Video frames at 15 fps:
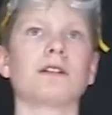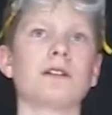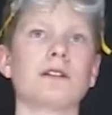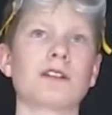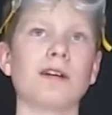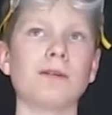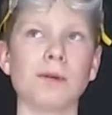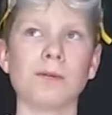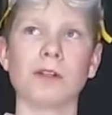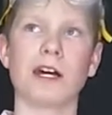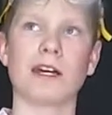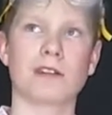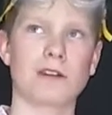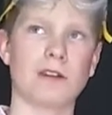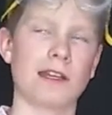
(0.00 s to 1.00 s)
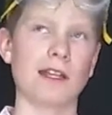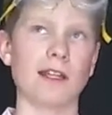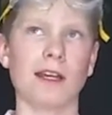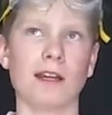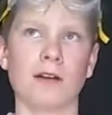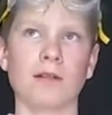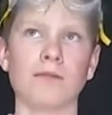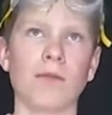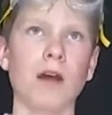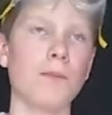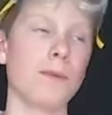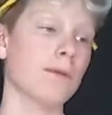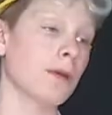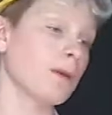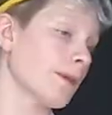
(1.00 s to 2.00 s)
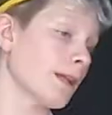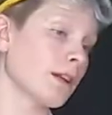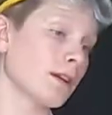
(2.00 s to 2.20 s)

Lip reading: Someone will ask you that later. Might be me,